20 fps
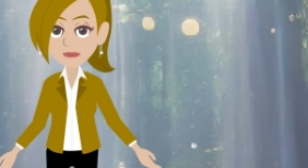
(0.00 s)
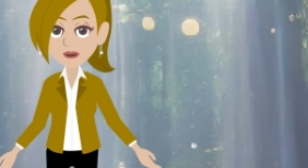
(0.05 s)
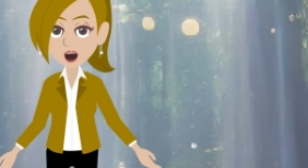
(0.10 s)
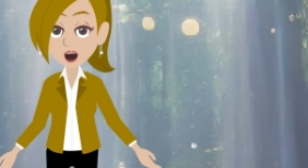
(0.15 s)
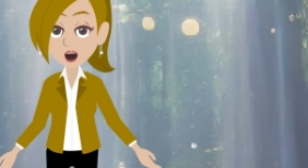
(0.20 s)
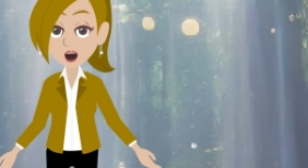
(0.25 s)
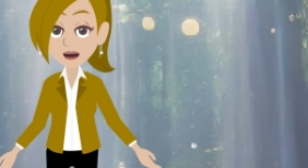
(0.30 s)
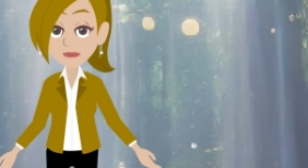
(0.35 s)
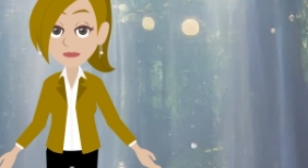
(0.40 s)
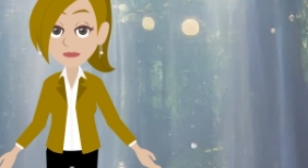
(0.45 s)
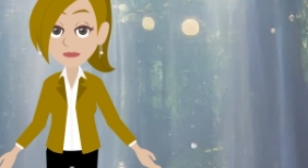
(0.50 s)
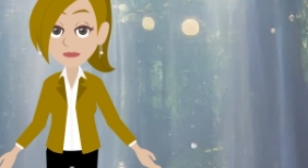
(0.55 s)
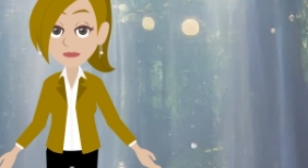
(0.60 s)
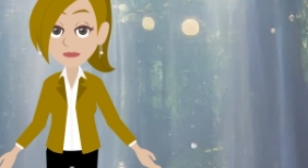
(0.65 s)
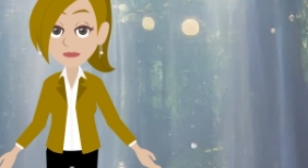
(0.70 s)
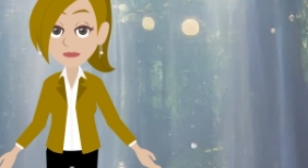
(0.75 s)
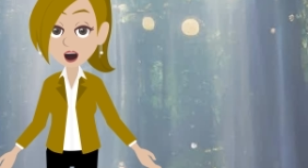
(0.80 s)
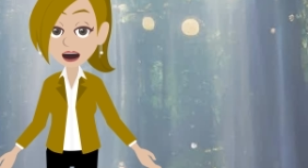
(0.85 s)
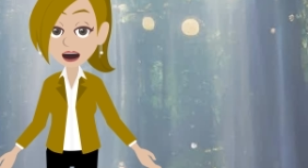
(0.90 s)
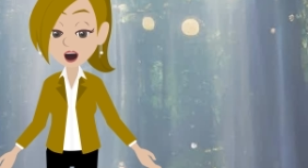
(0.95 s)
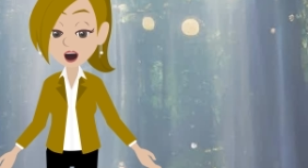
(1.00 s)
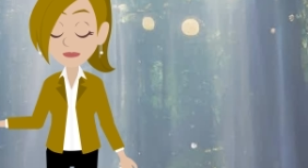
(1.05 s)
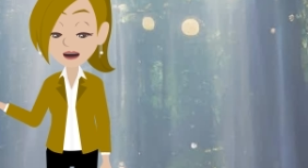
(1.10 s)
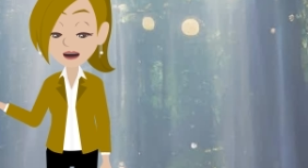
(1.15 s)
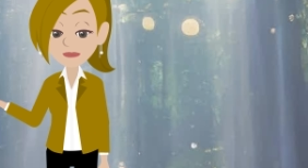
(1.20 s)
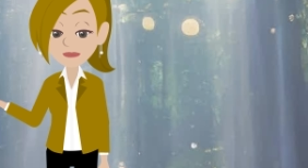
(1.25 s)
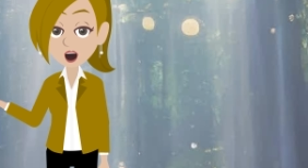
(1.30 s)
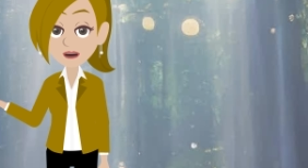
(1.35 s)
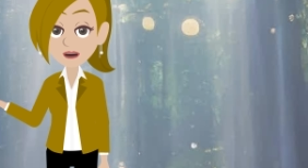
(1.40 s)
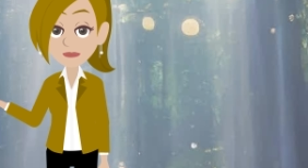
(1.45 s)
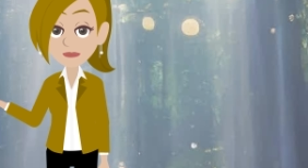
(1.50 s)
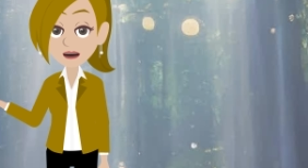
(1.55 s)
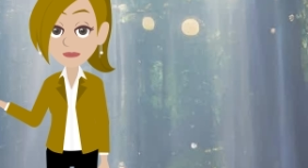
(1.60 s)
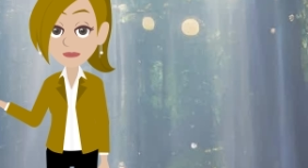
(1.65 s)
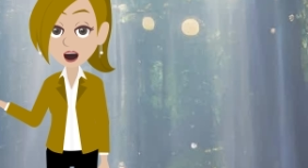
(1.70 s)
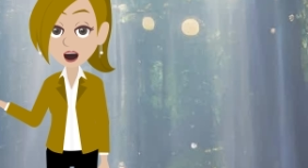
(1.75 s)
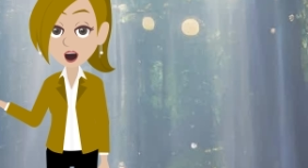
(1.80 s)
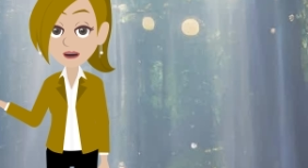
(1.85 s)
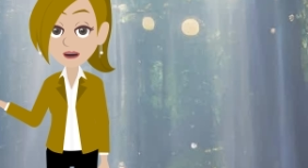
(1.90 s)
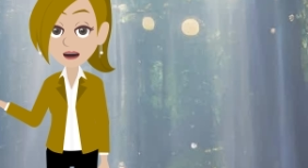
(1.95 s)
the manifestational
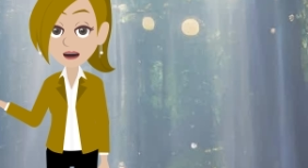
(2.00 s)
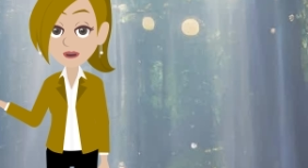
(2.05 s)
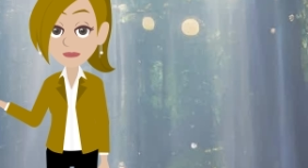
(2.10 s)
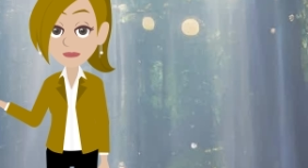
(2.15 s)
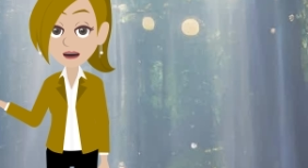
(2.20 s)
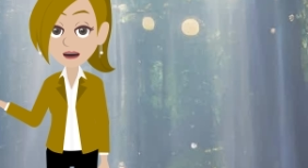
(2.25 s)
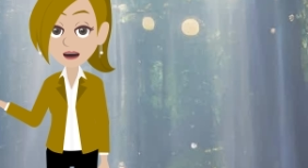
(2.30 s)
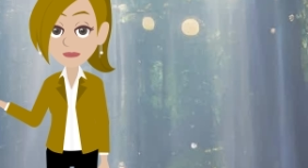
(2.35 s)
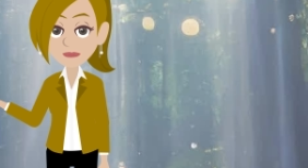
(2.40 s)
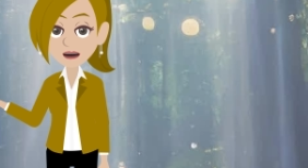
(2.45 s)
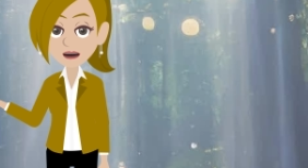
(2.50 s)
evidence of